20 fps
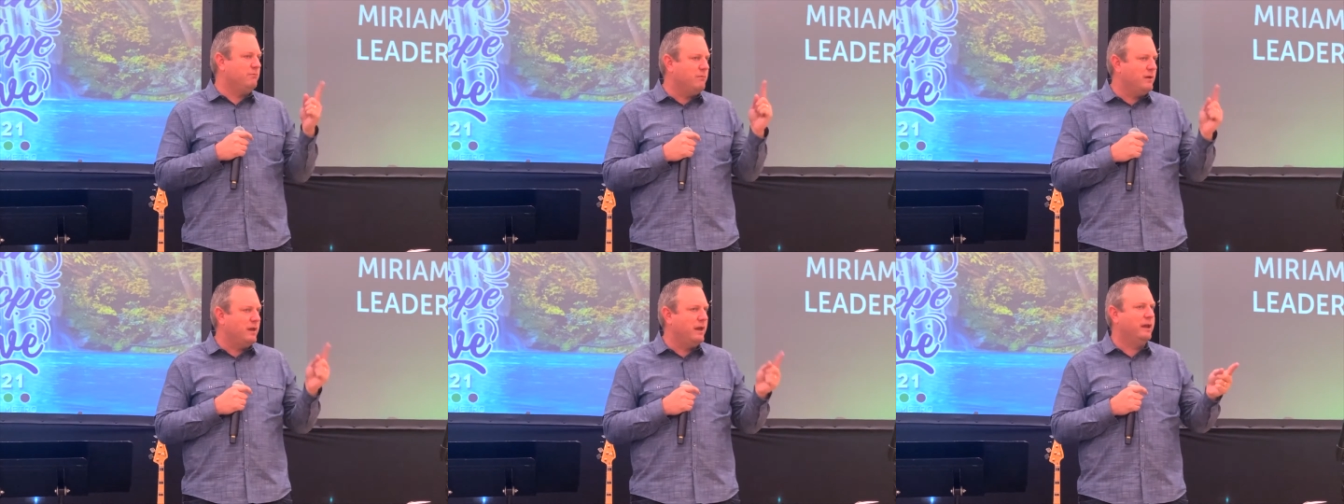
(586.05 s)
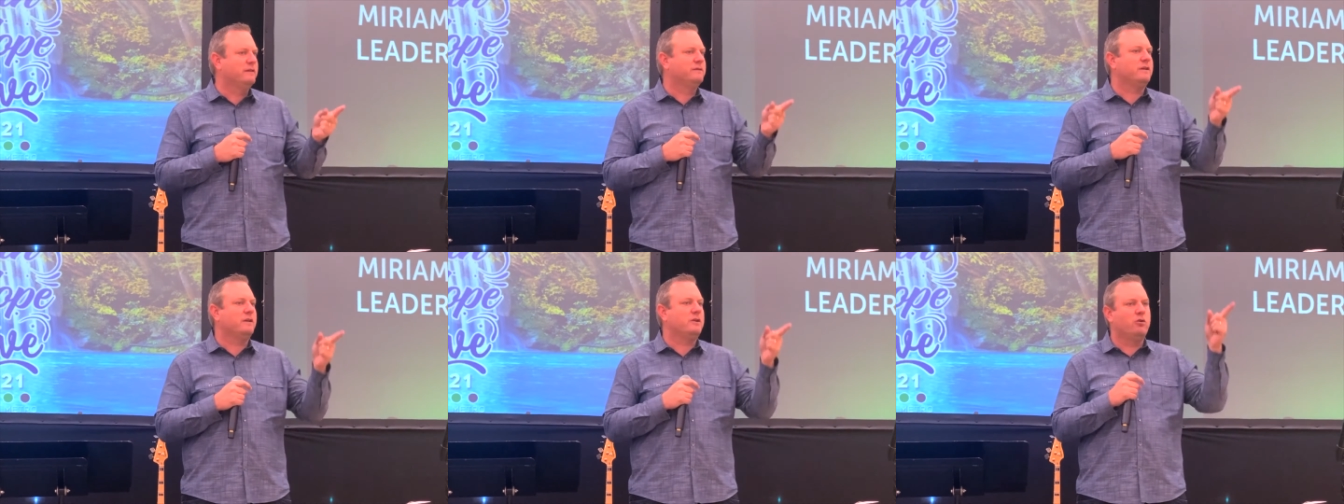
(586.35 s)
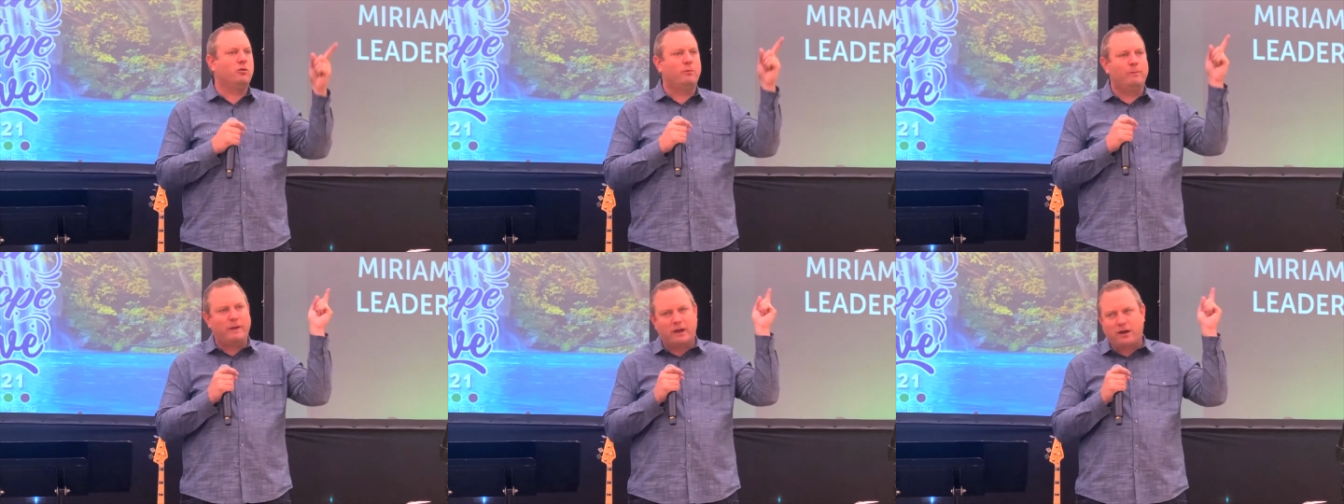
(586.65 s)
means that
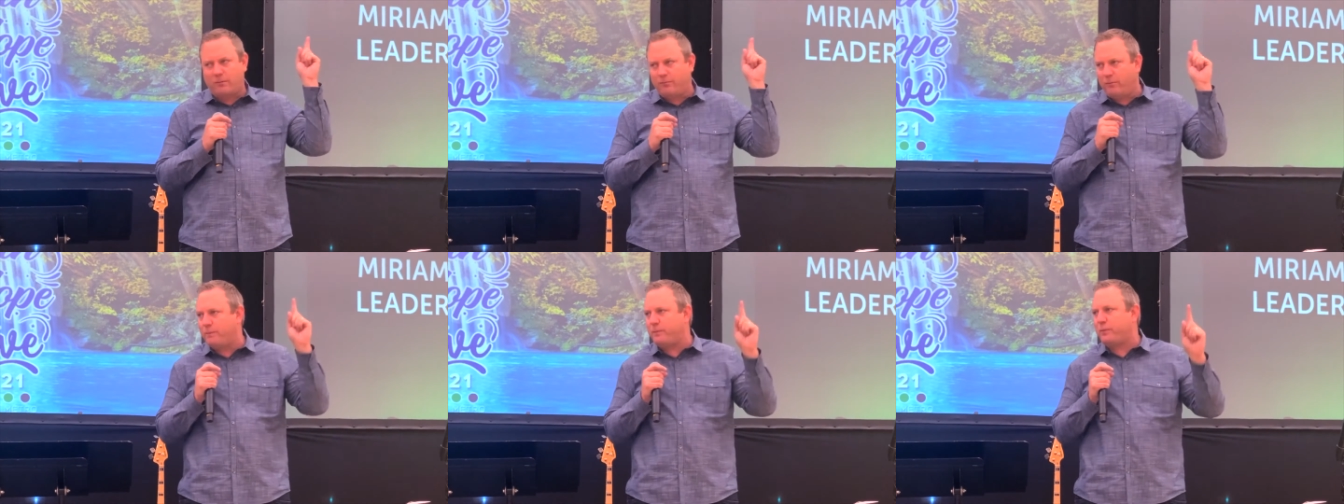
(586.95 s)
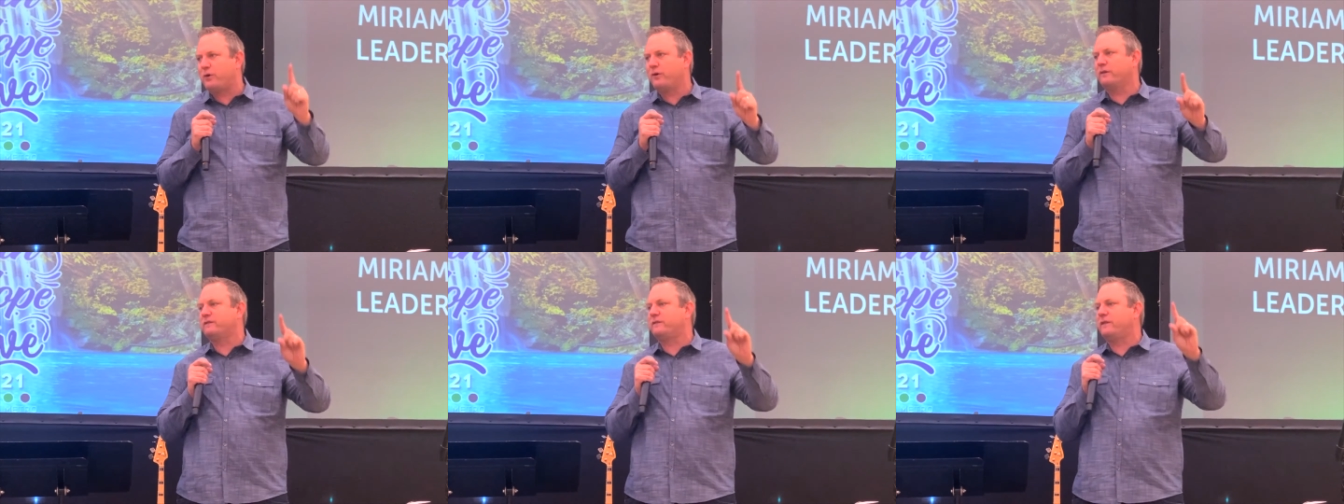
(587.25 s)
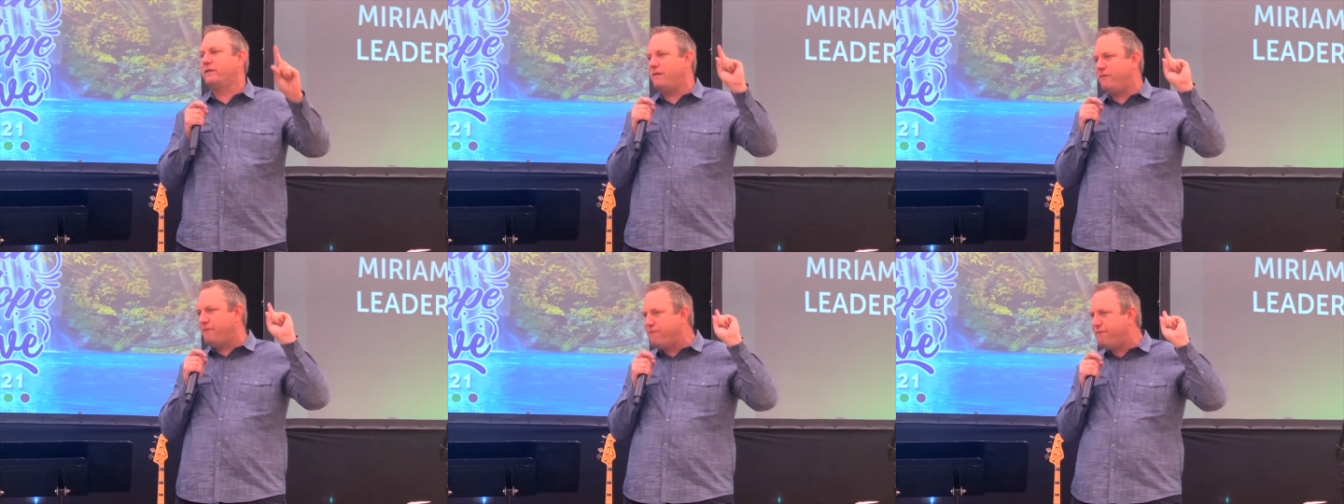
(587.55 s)
you would become a
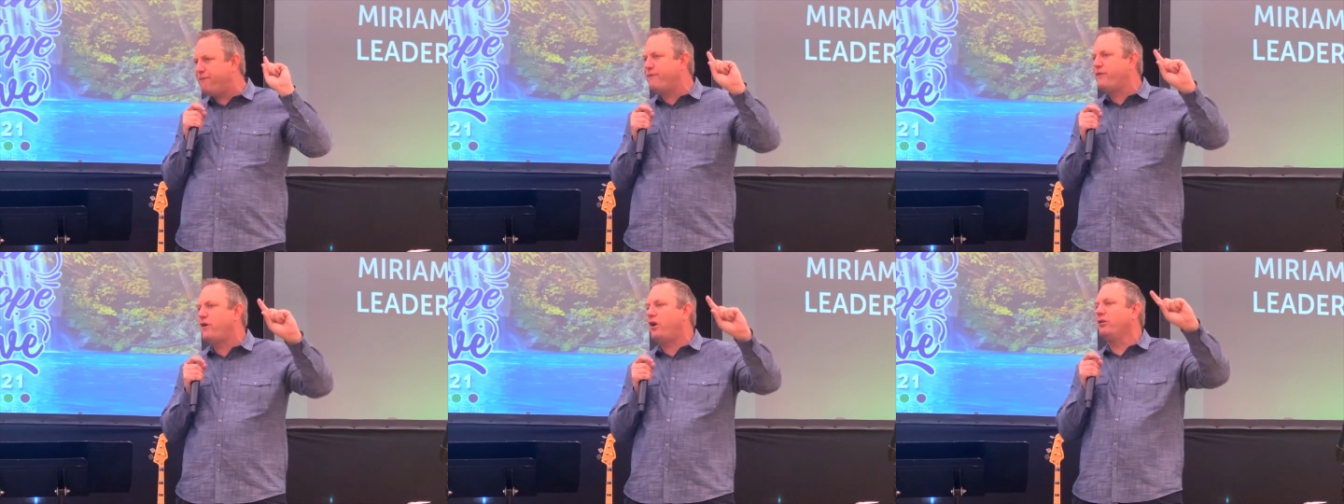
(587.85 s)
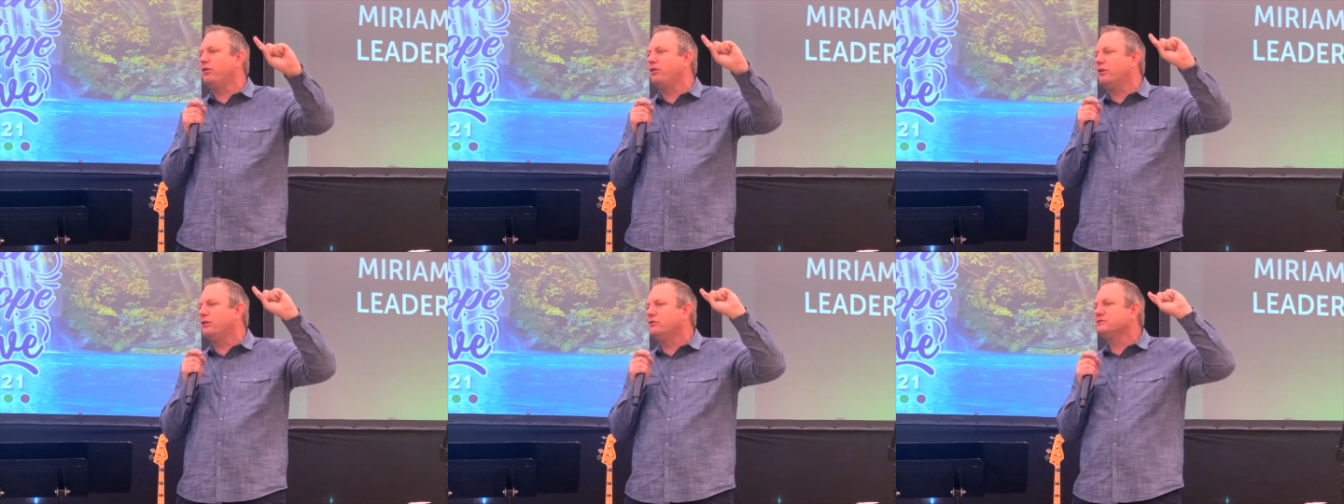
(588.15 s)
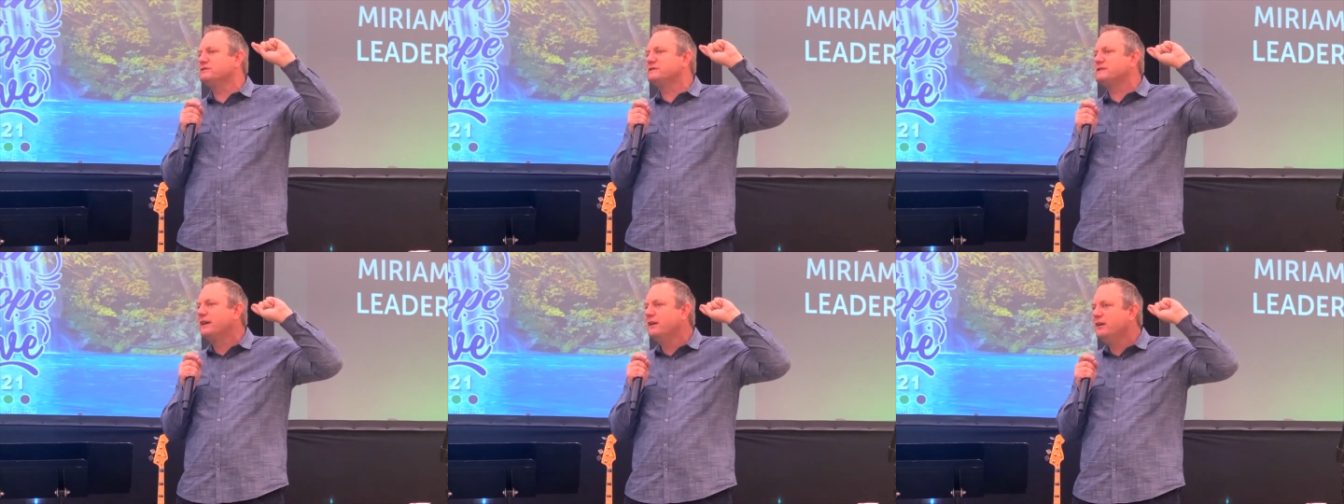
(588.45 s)
person that
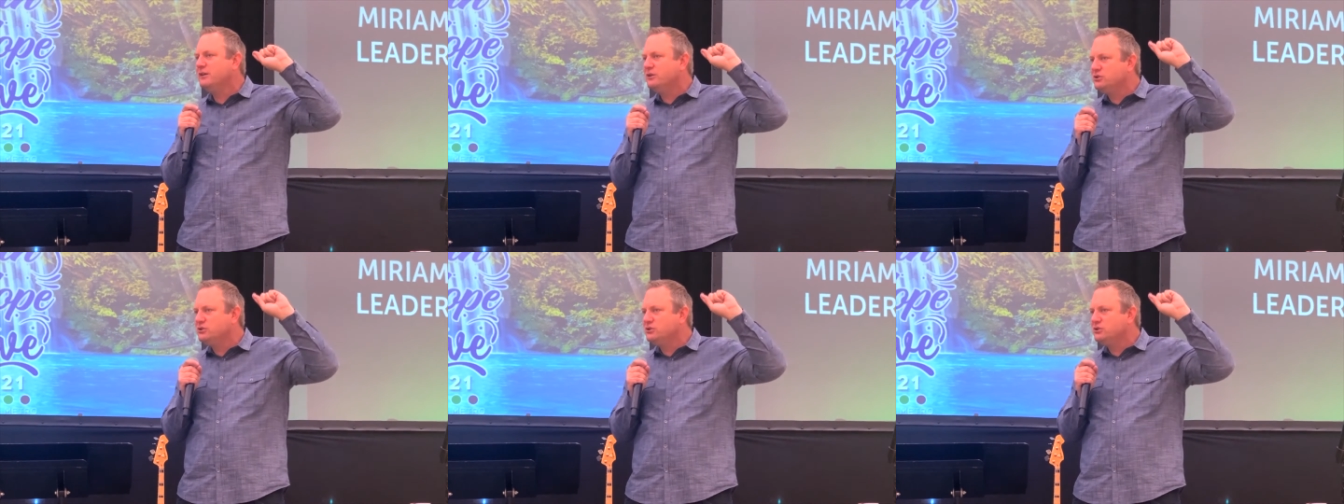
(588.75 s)
follows